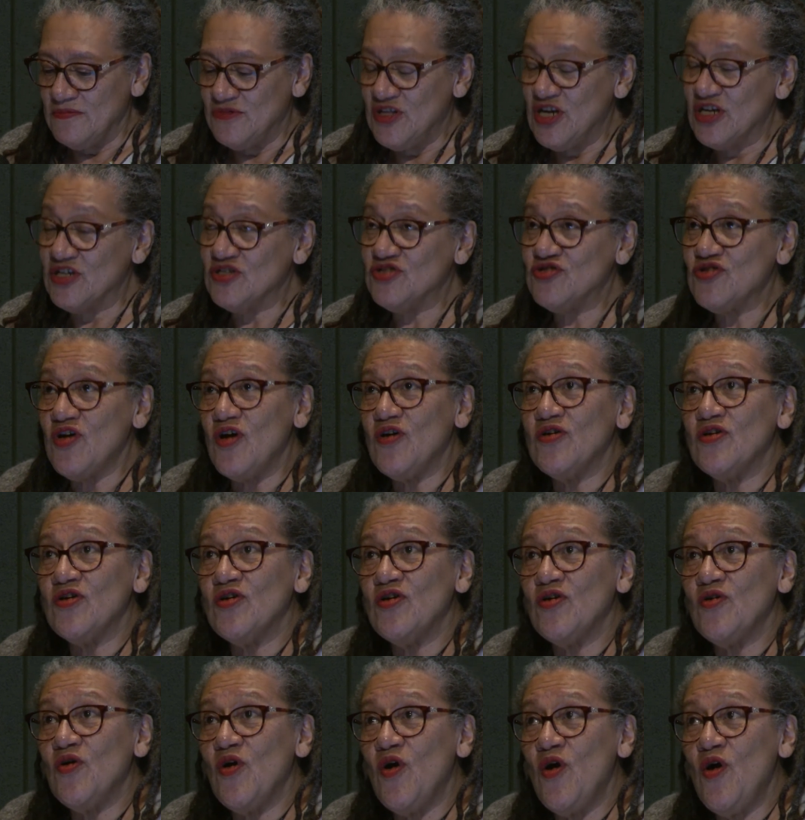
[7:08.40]
There's
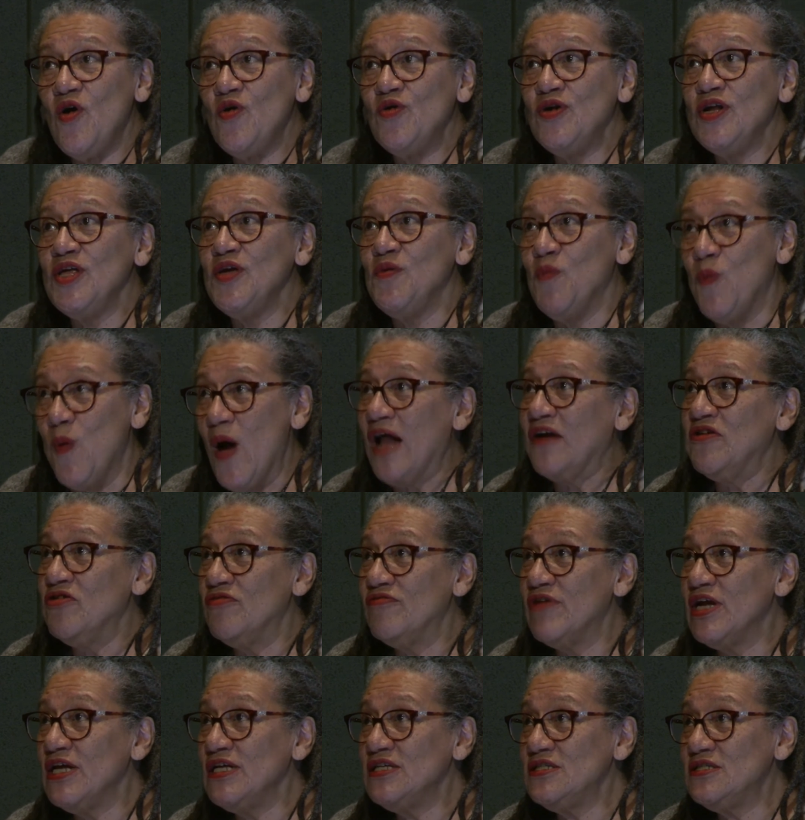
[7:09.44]
only one
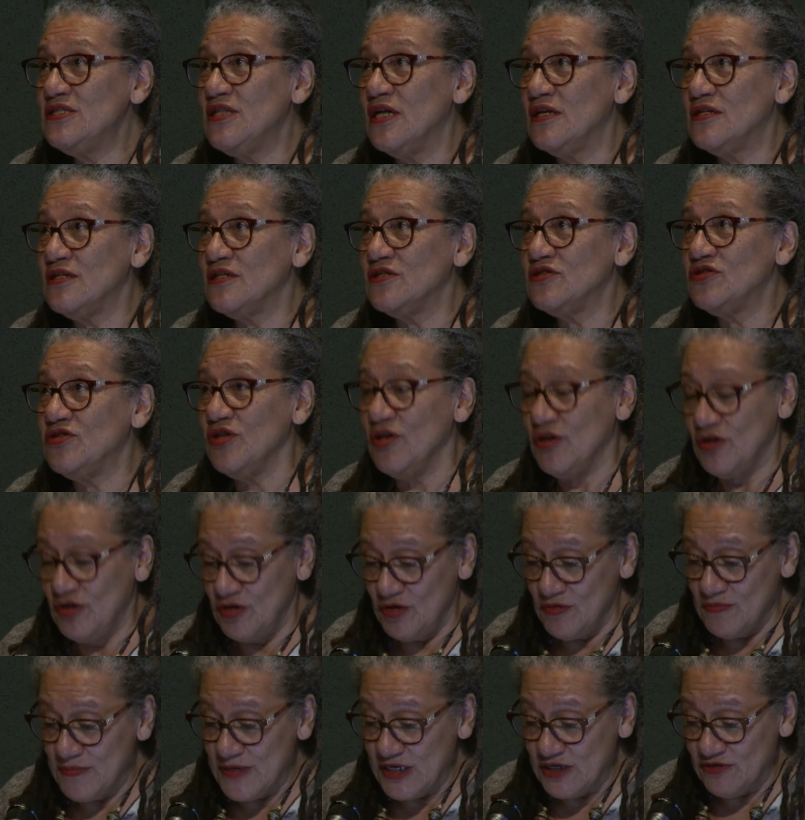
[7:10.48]
race, that is the
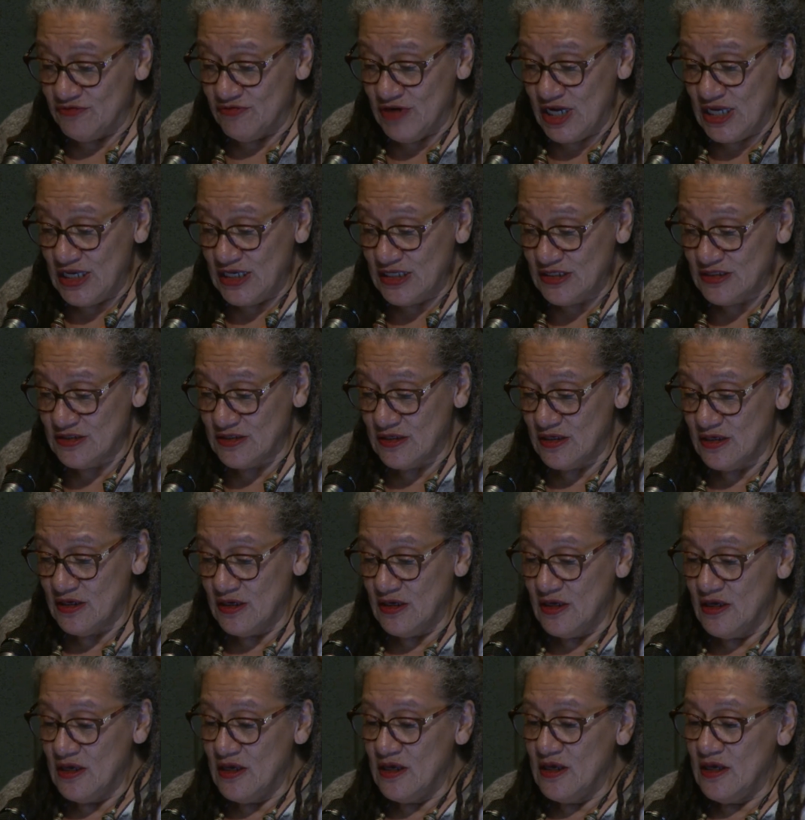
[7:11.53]
human race.
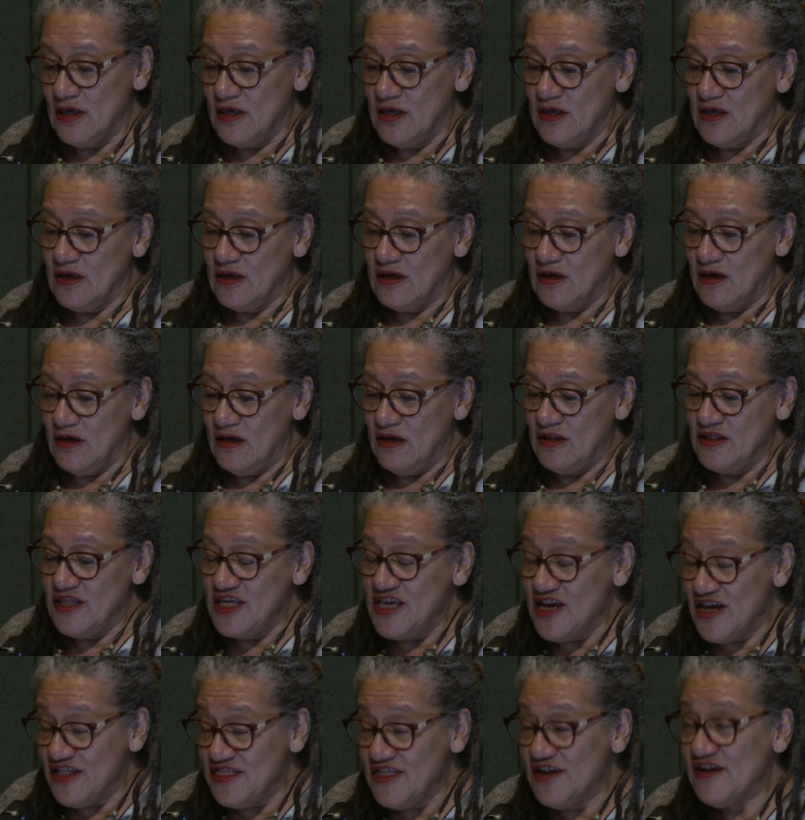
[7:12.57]
On
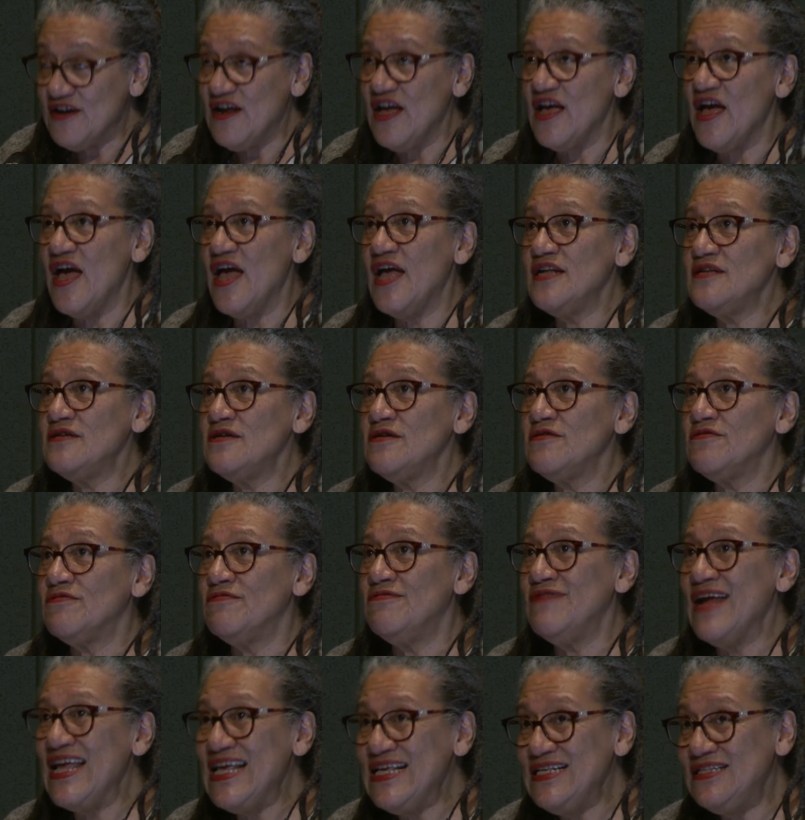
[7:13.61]
the other hand,
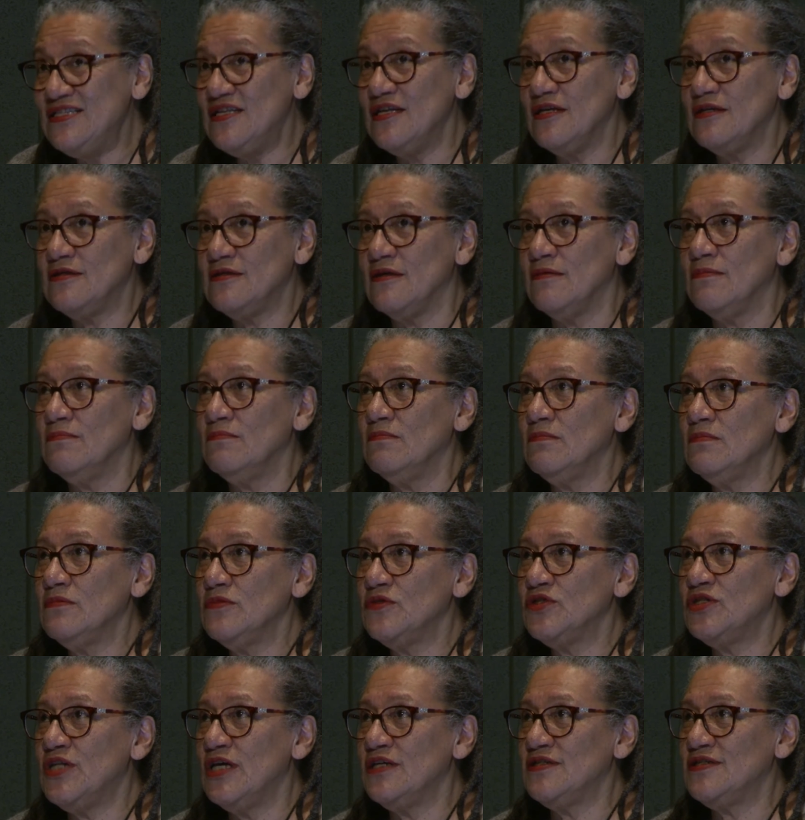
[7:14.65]
racism
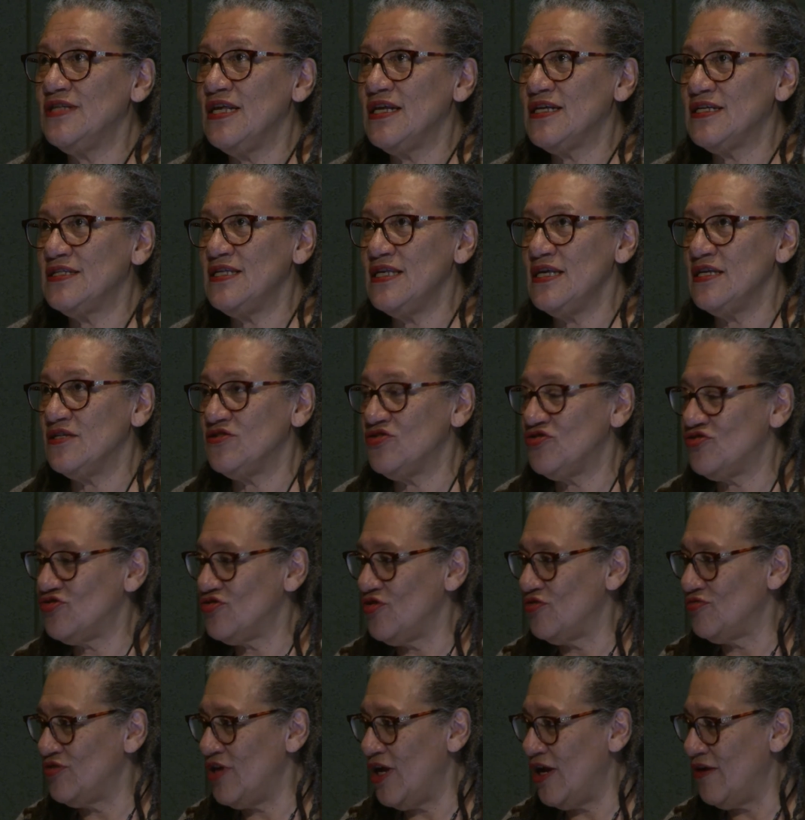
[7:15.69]
does exist,
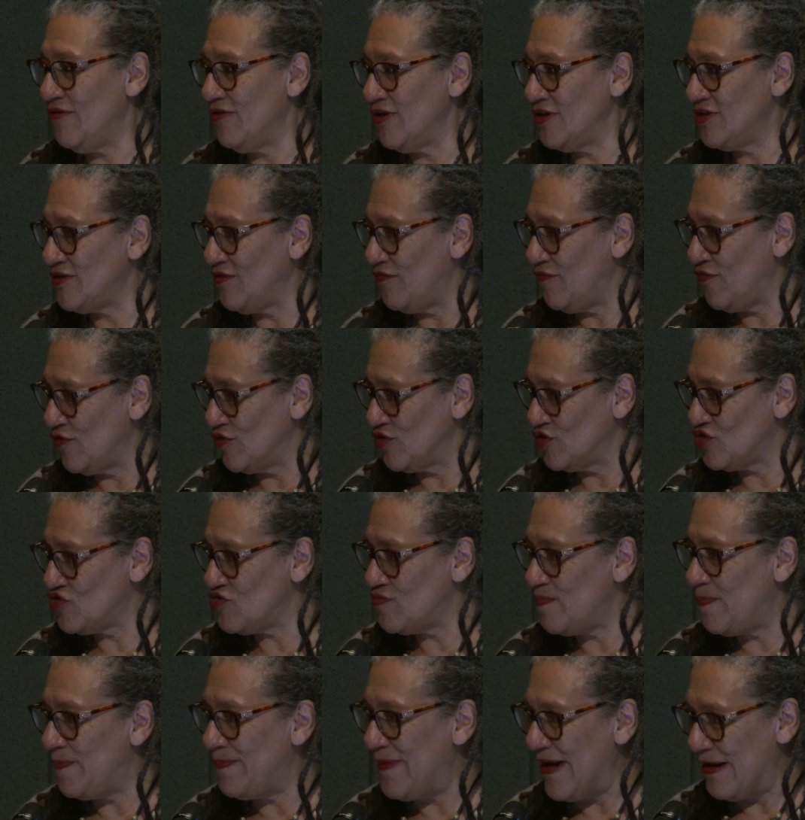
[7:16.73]
so there is a
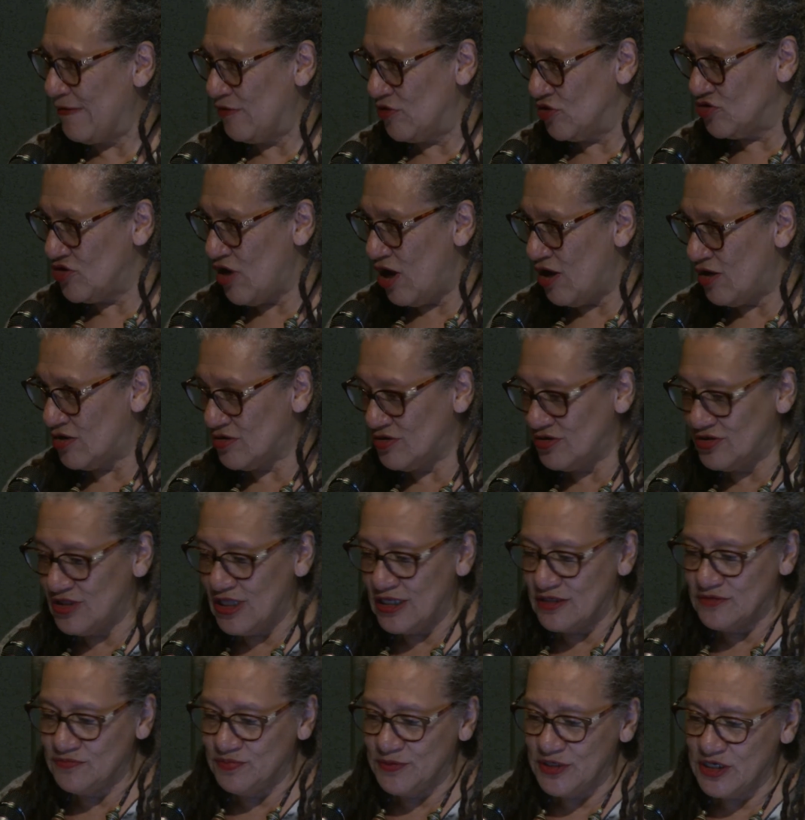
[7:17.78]
first paradox
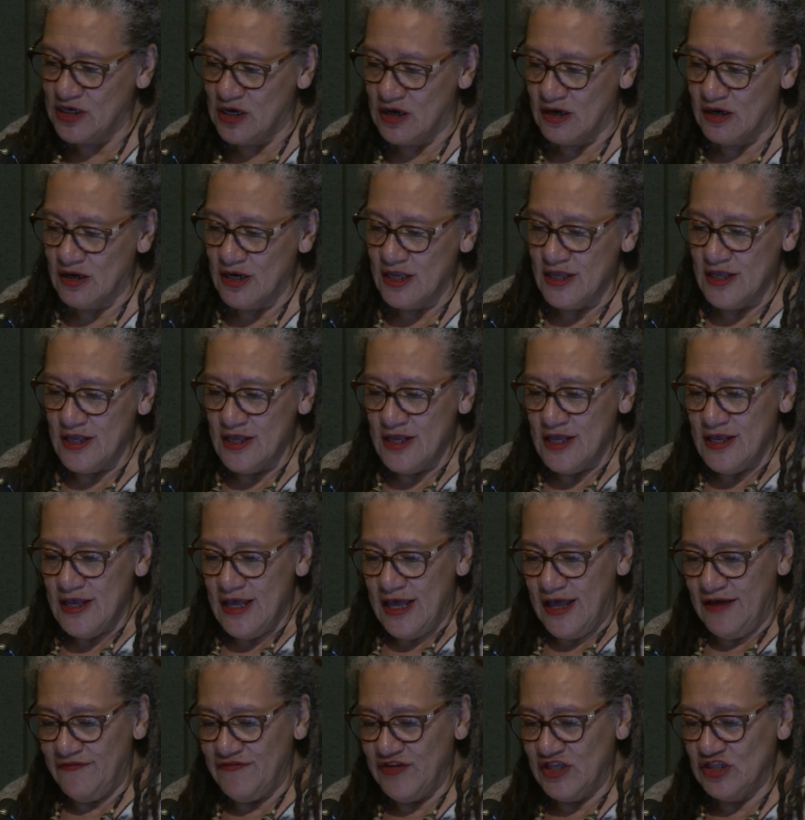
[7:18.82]
that we are
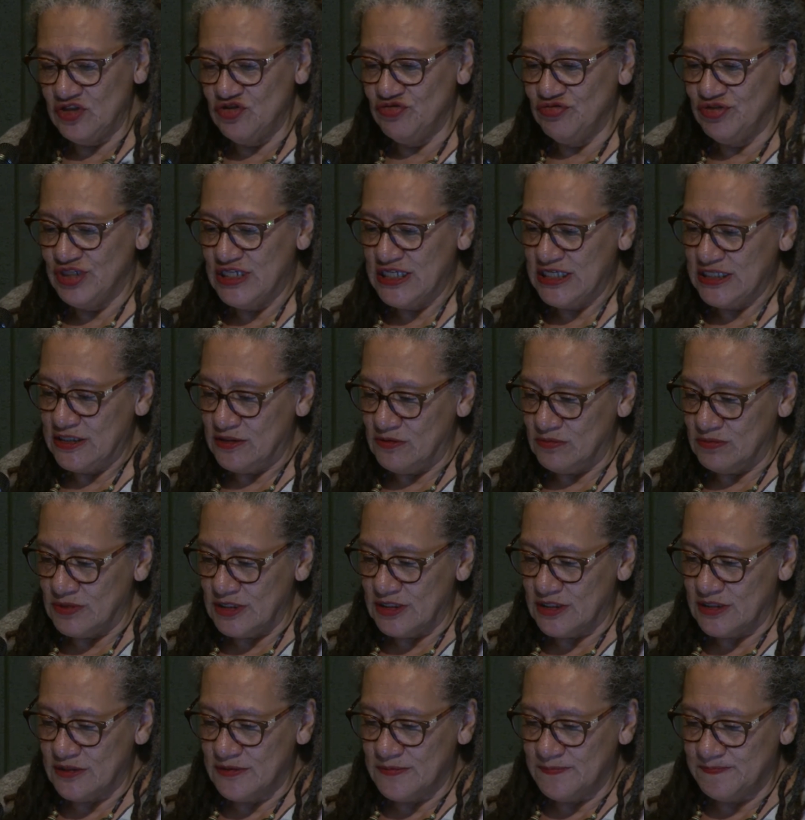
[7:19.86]
having to deal with.